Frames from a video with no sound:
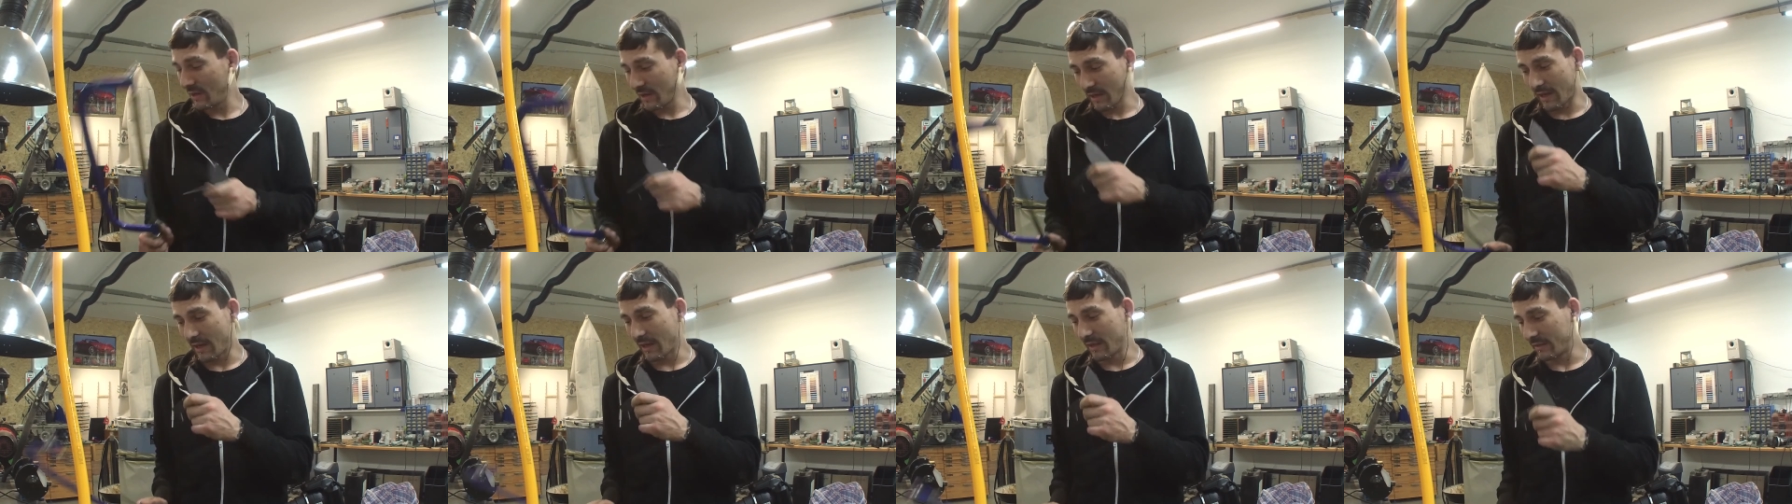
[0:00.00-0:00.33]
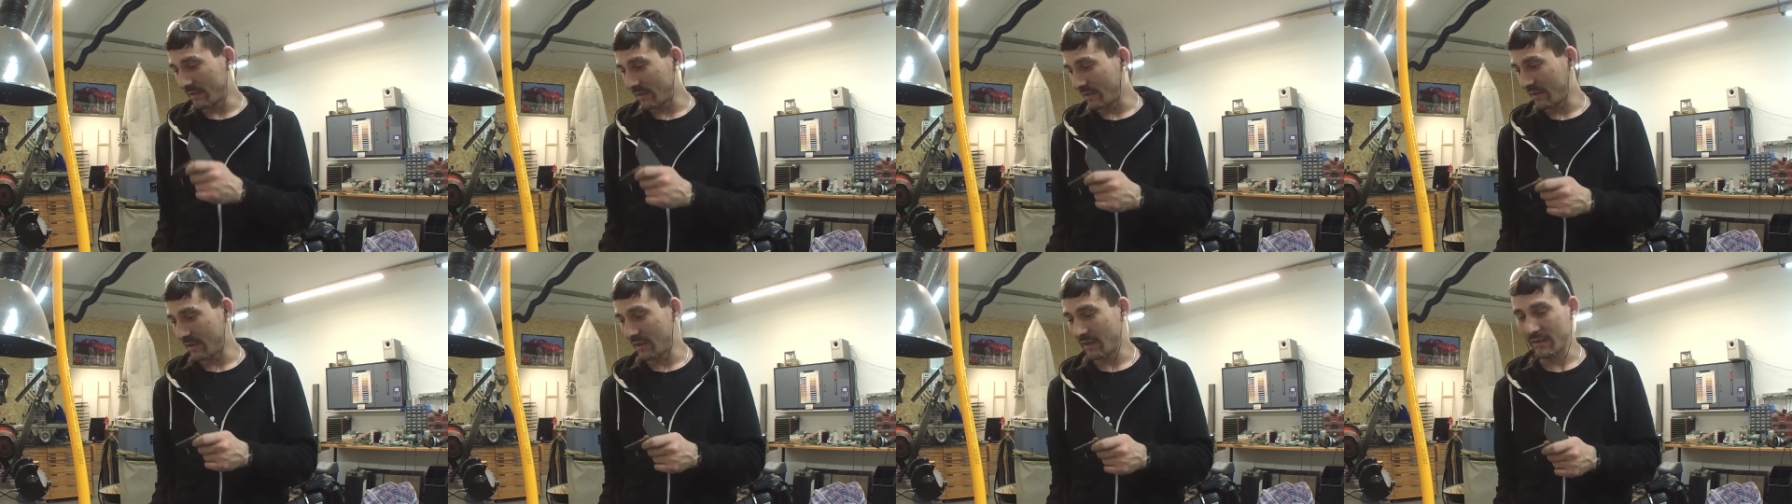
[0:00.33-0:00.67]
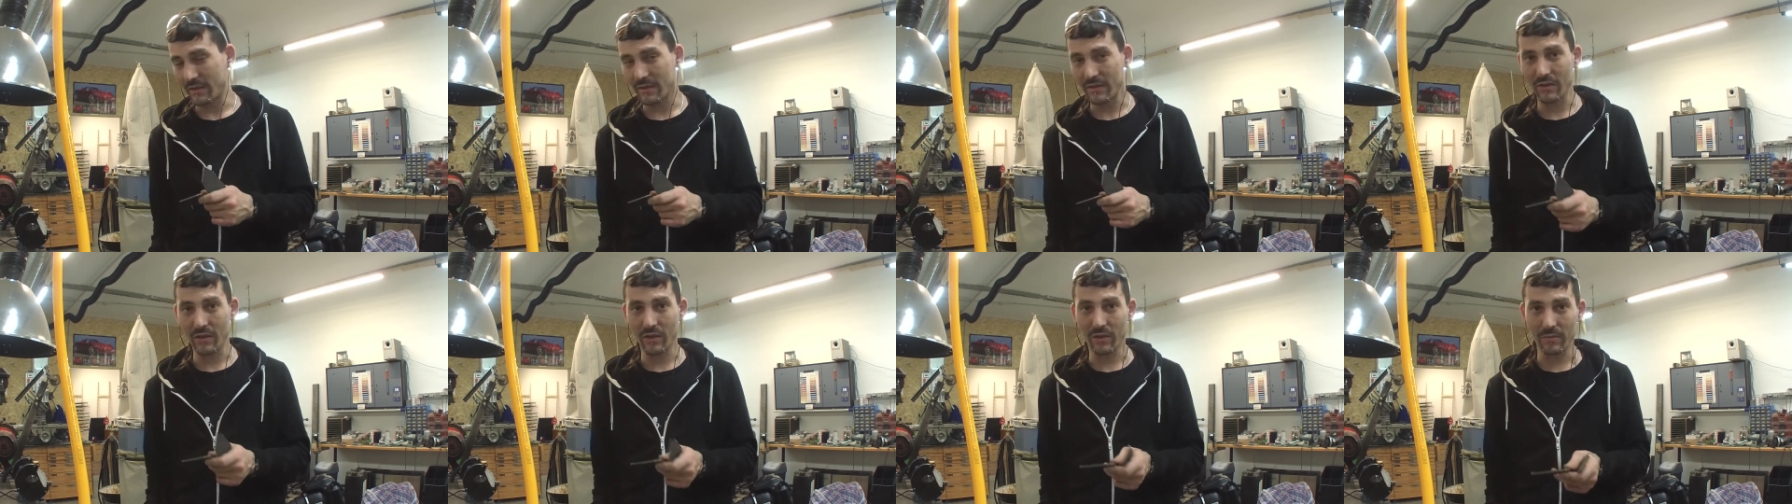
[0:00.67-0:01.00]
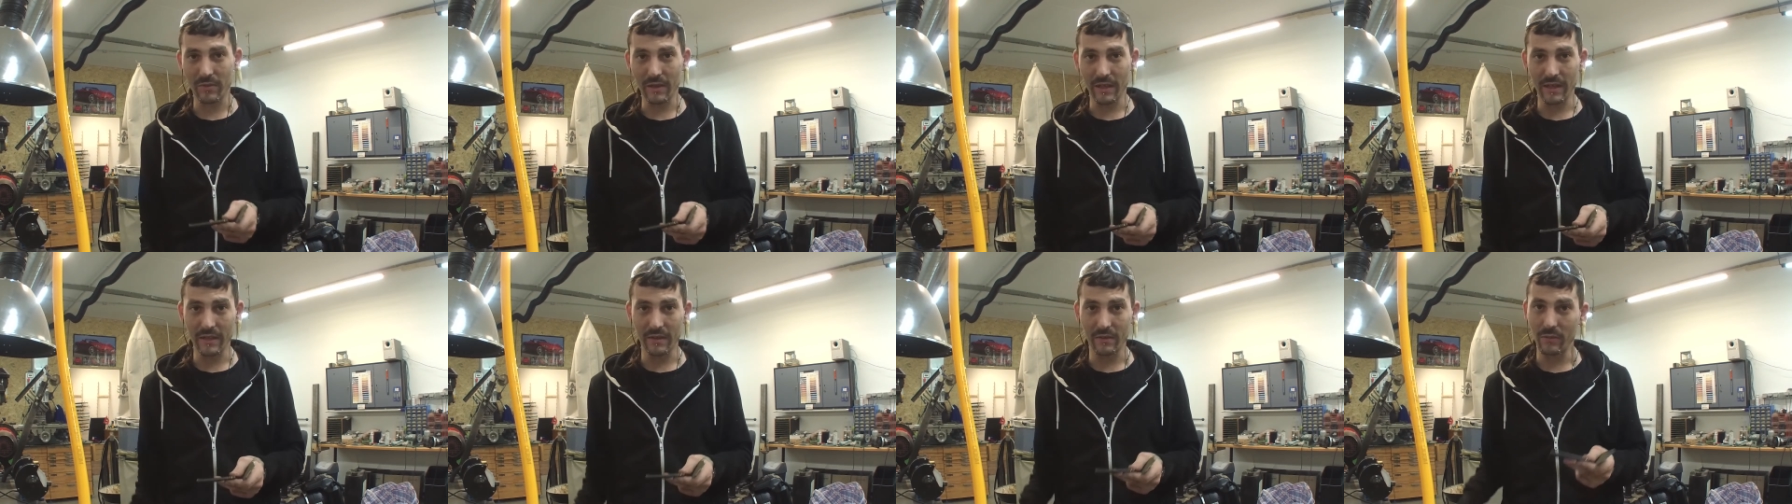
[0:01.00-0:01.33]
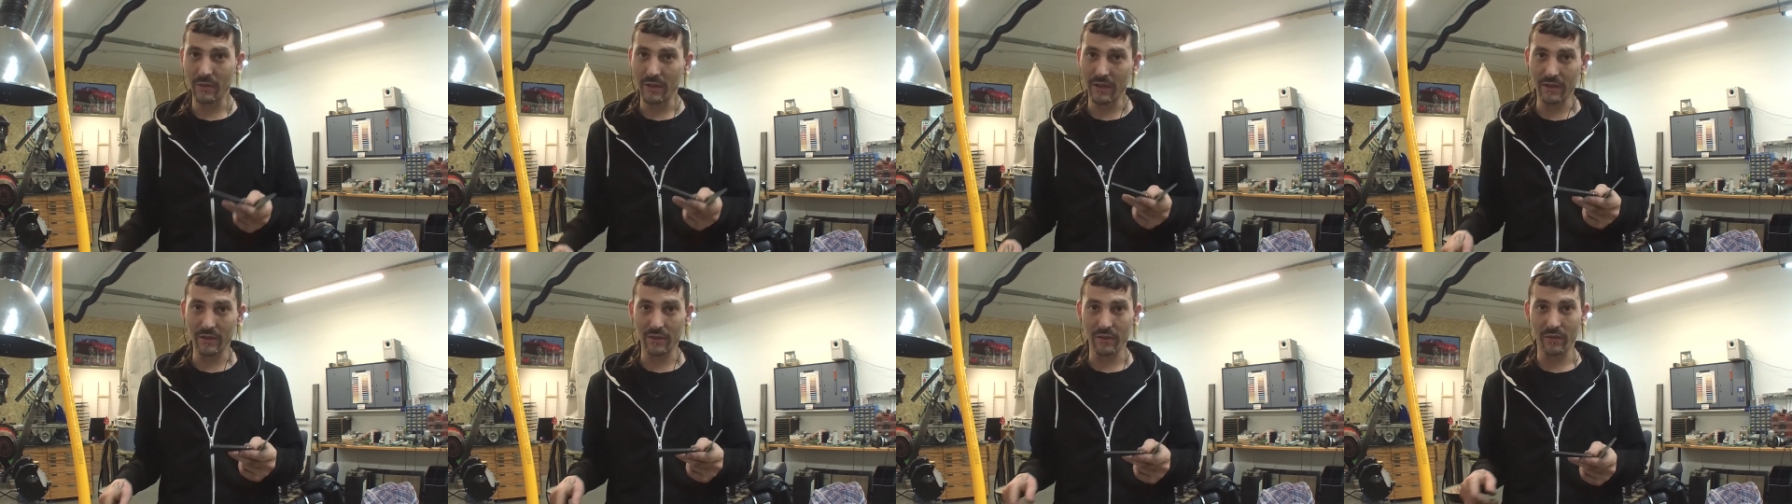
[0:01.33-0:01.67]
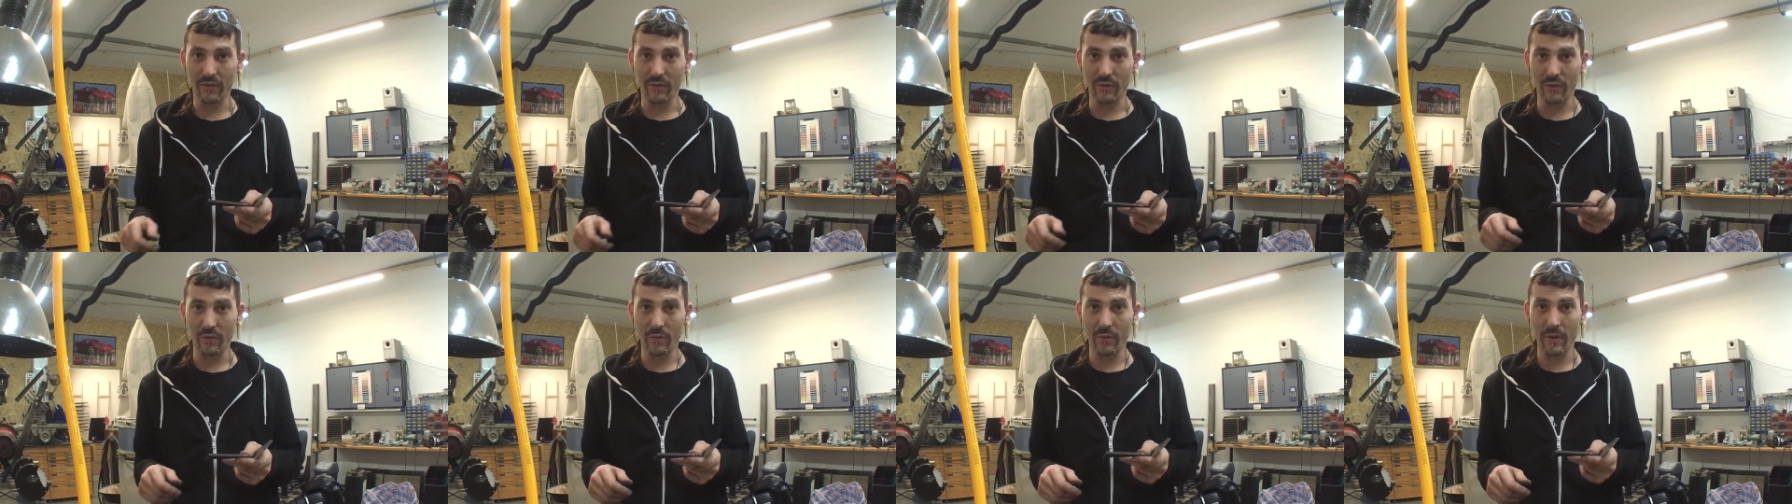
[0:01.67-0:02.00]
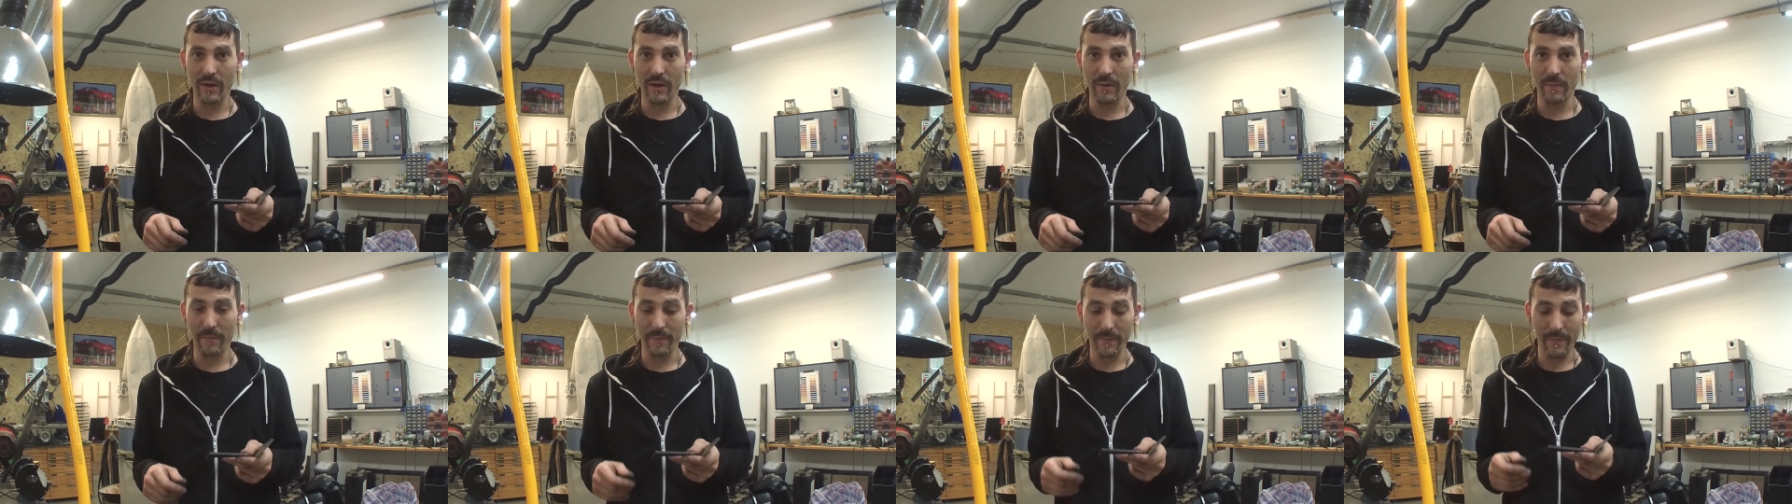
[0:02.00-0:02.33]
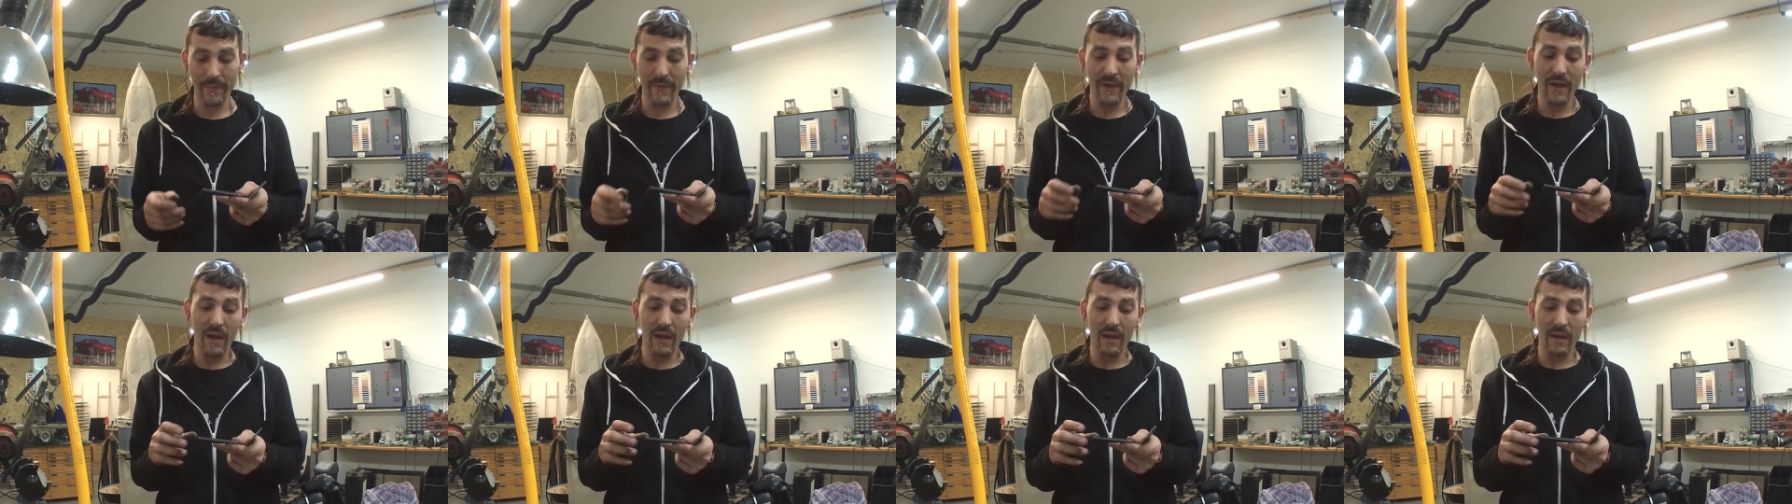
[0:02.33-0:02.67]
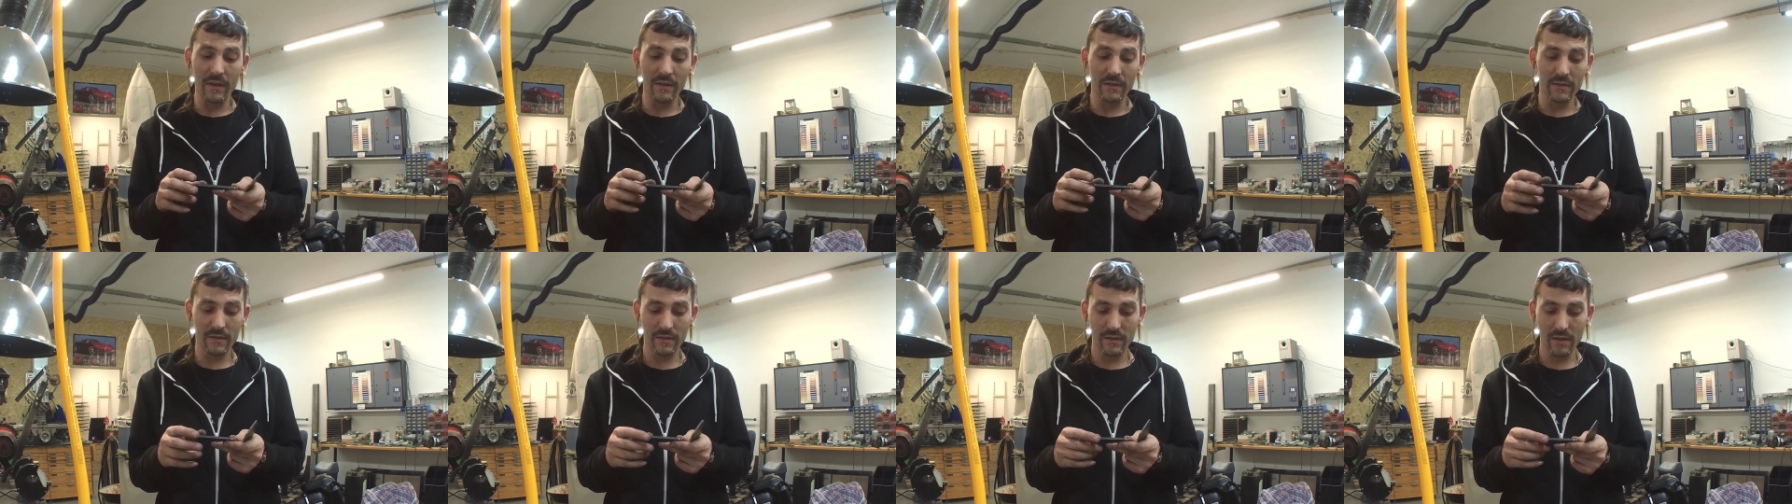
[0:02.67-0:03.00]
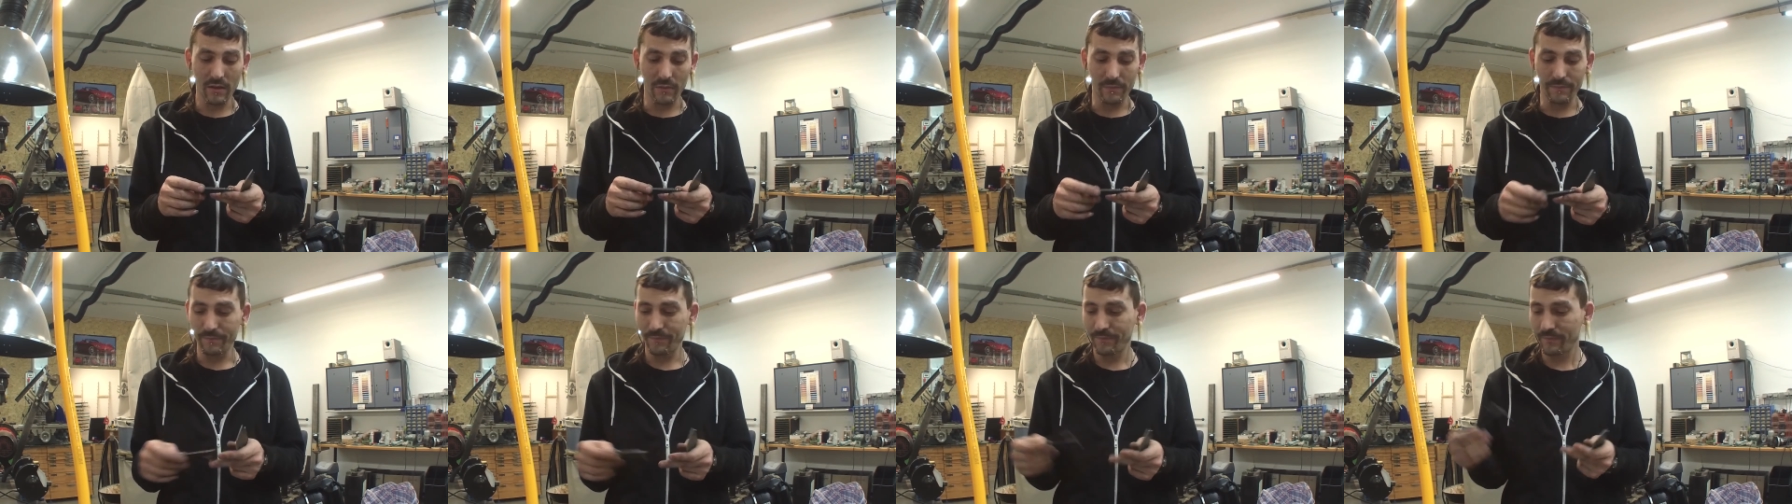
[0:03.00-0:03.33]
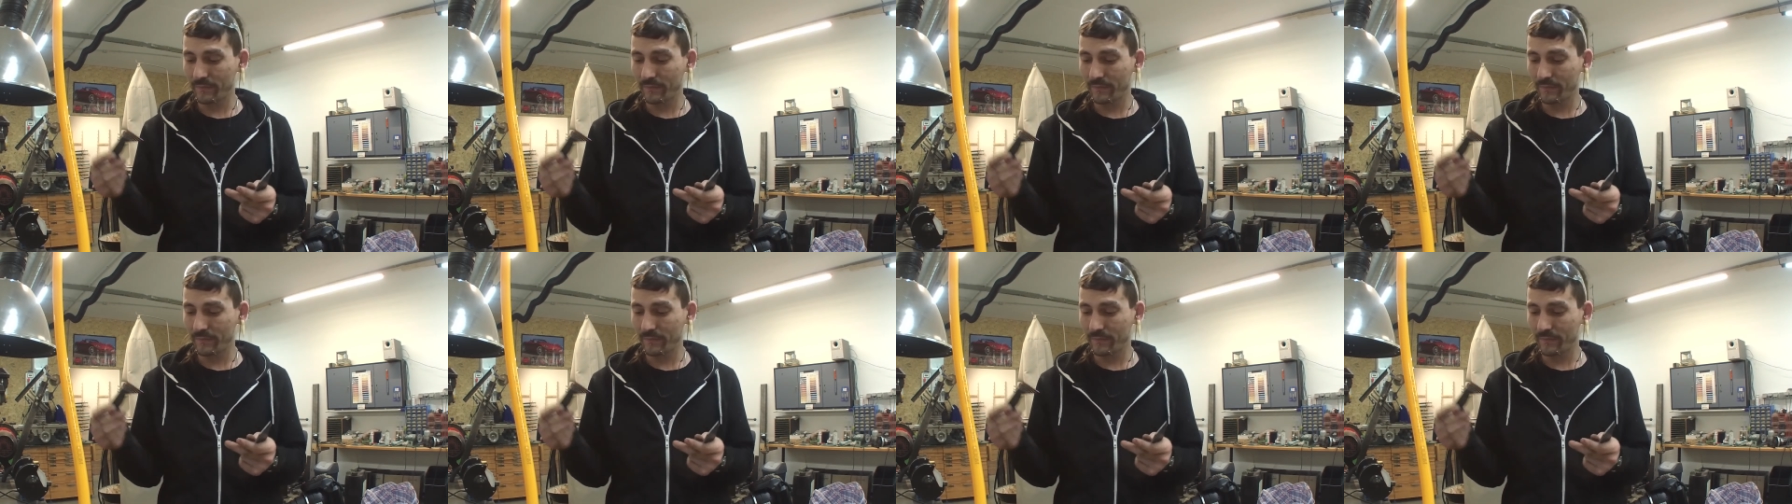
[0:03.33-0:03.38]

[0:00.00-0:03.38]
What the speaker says: and the other saw blade we need to throw away. So,